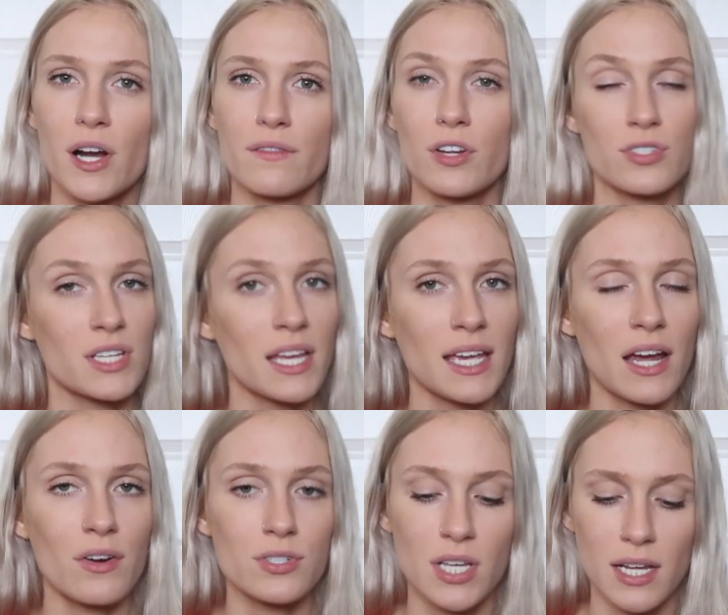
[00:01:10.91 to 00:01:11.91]
part of your
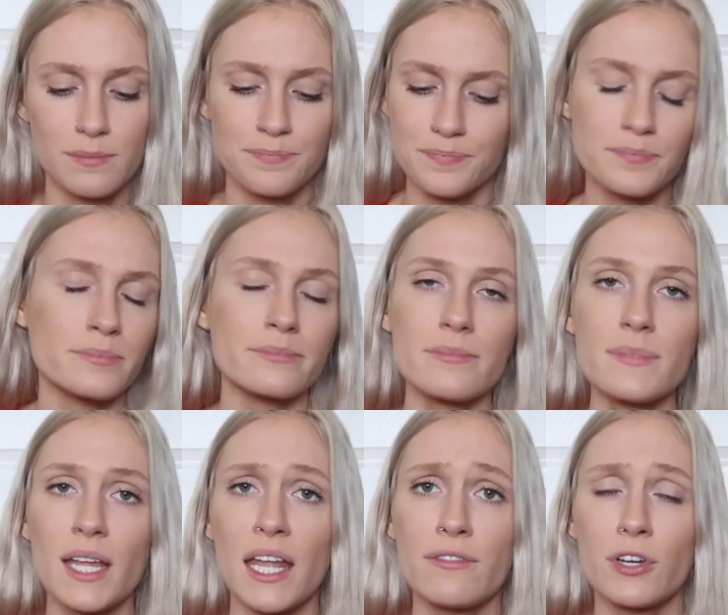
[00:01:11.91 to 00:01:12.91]
skincare routine.
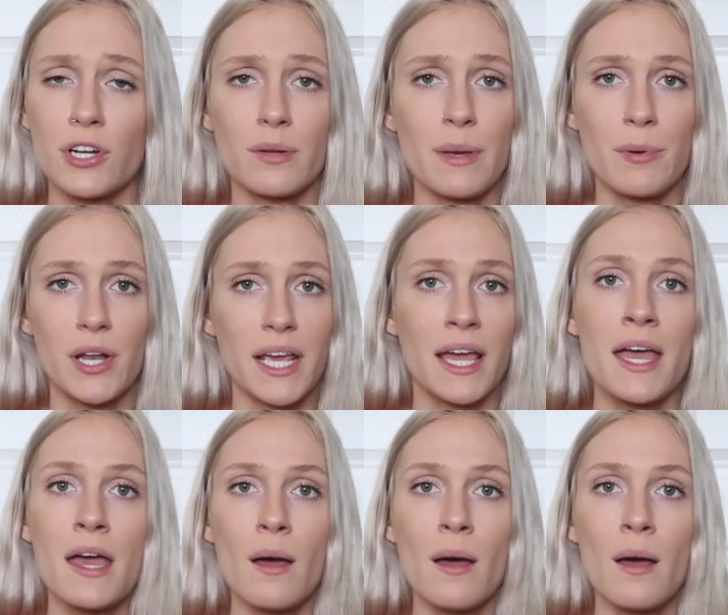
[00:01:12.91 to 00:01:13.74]
And if you're going to be putting